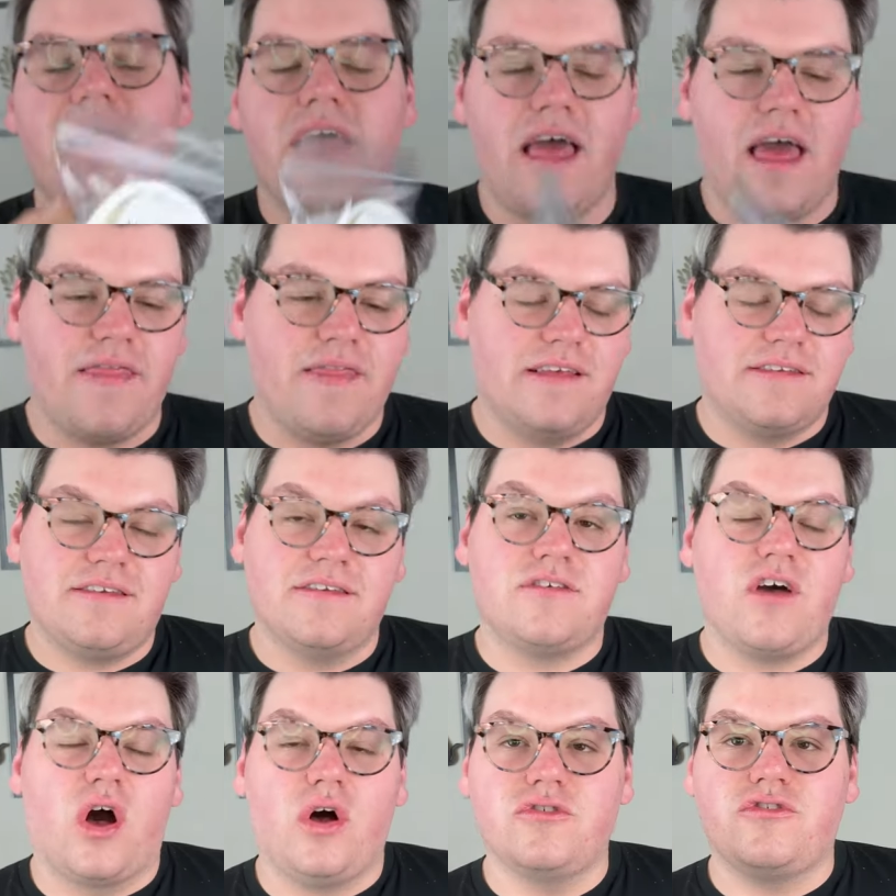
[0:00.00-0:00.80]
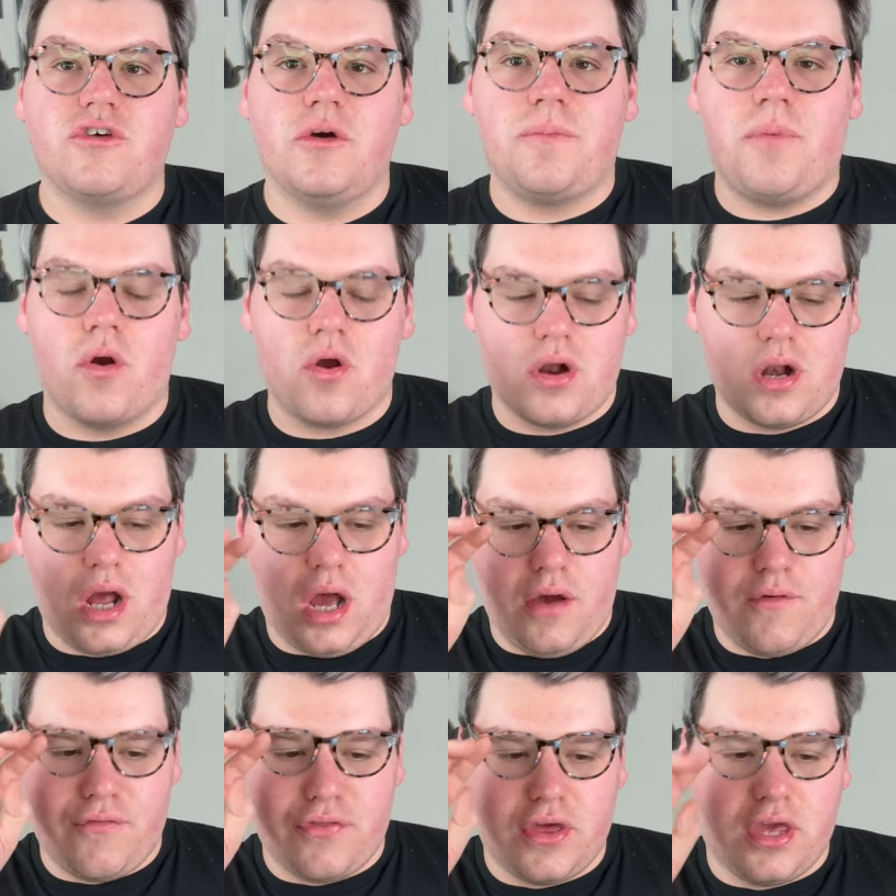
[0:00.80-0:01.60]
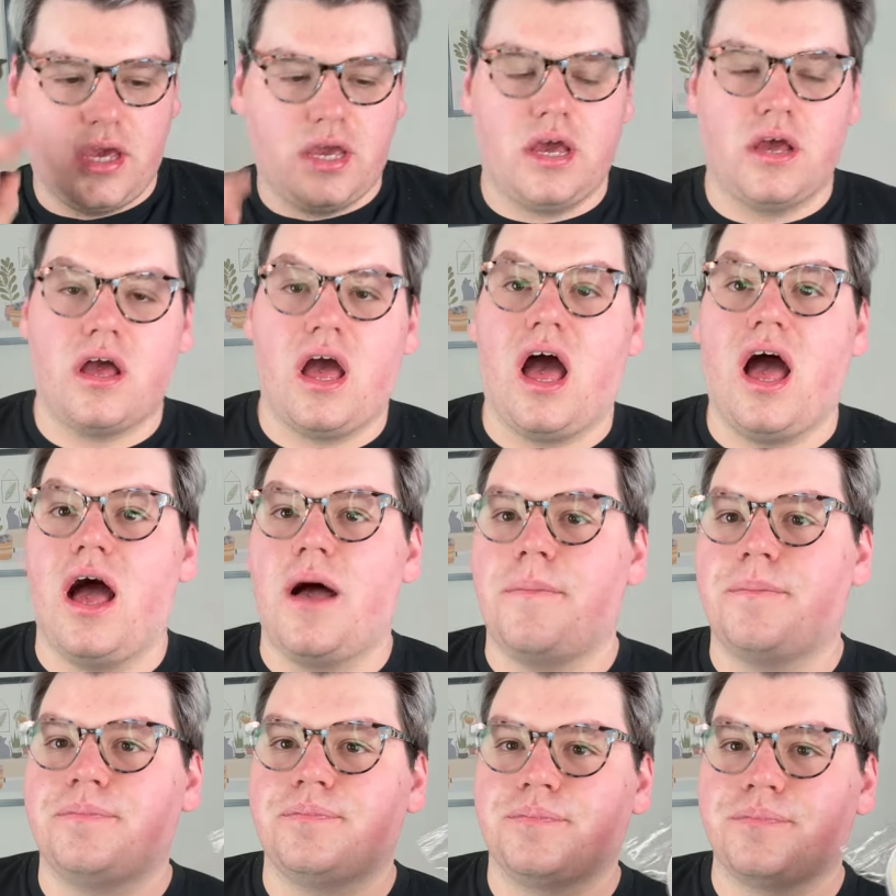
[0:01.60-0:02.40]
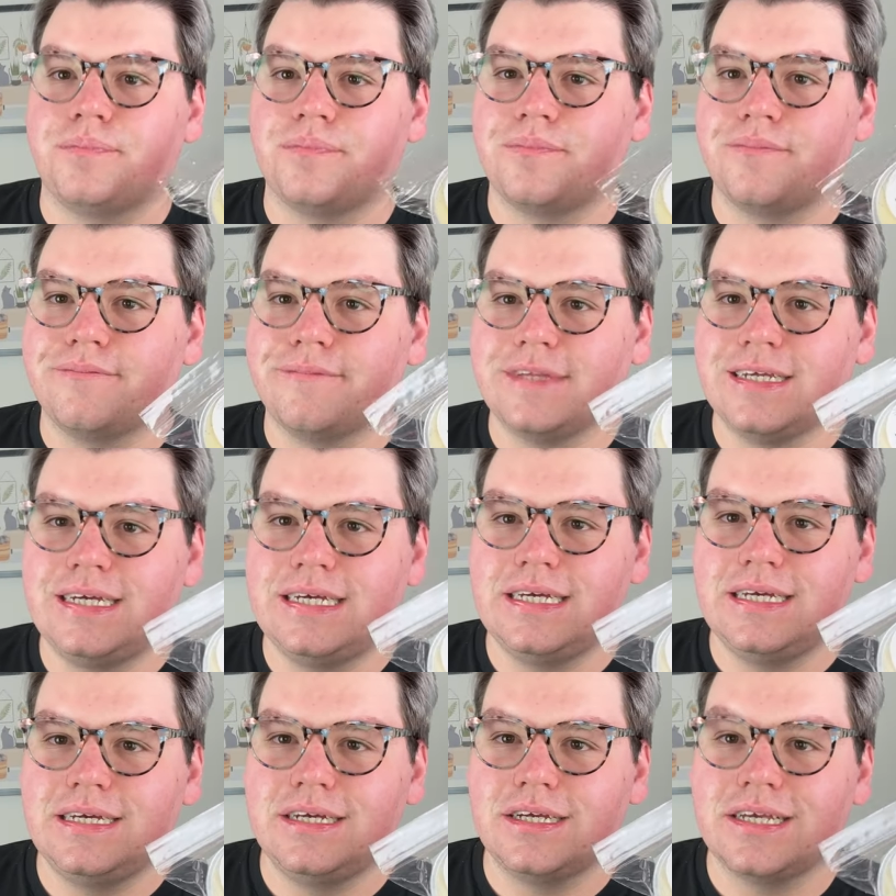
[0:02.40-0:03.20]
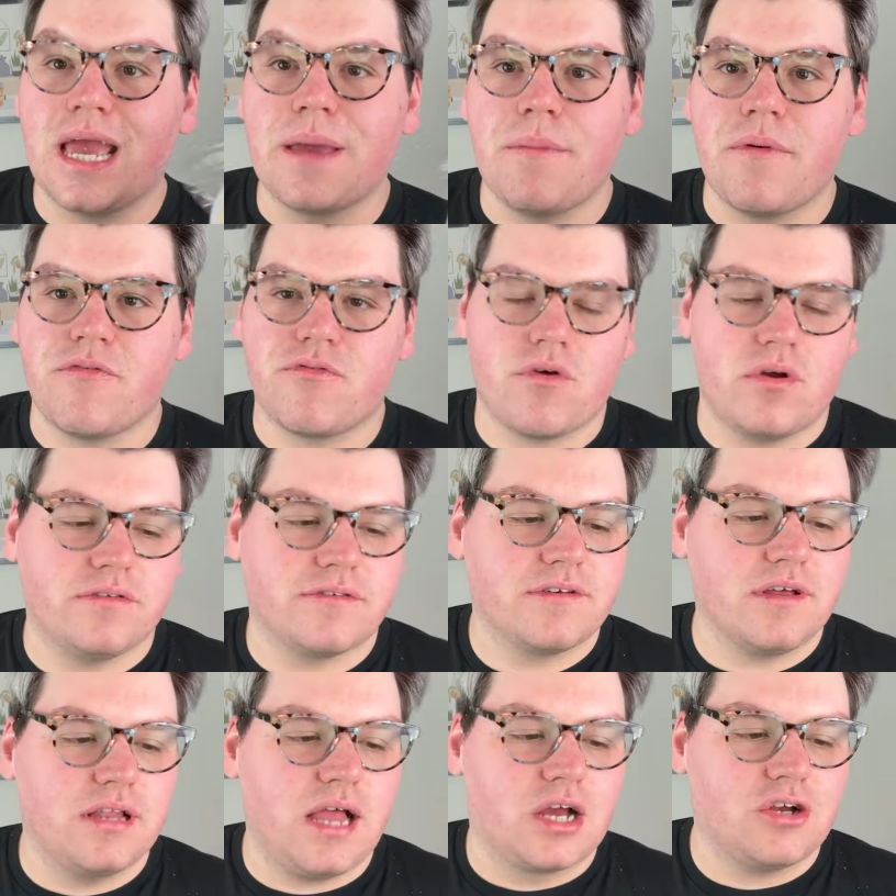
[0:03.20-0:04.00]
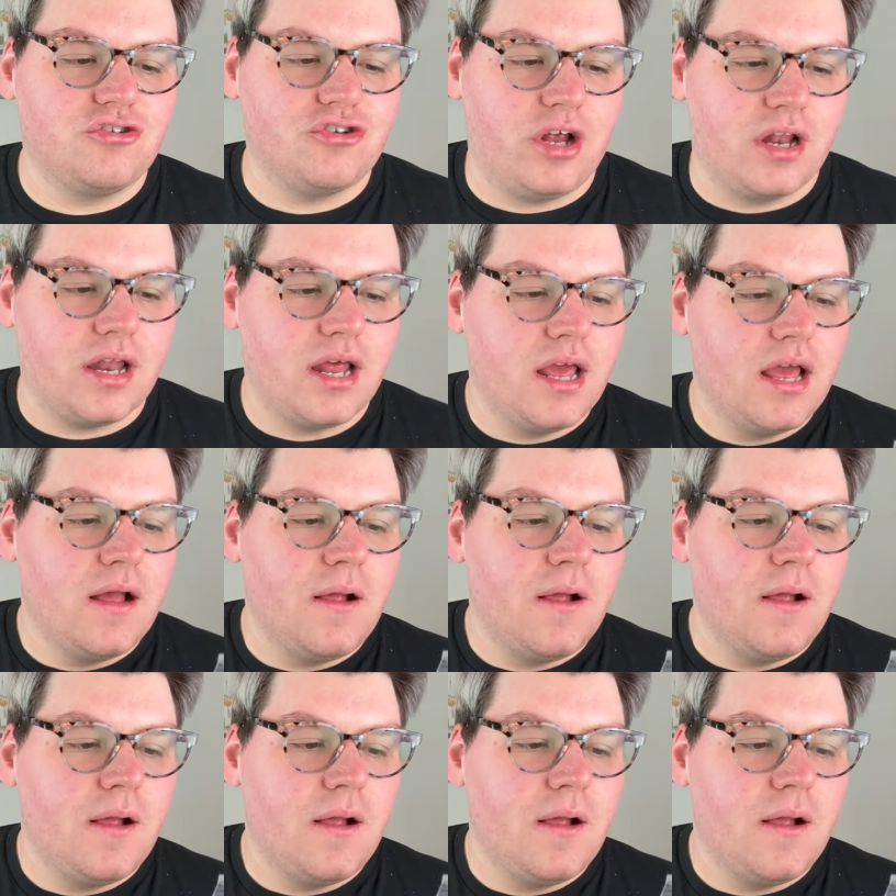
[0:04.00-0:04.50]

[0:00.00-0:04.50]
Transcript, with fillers: And this is also part of the um, Game of Thrones collection.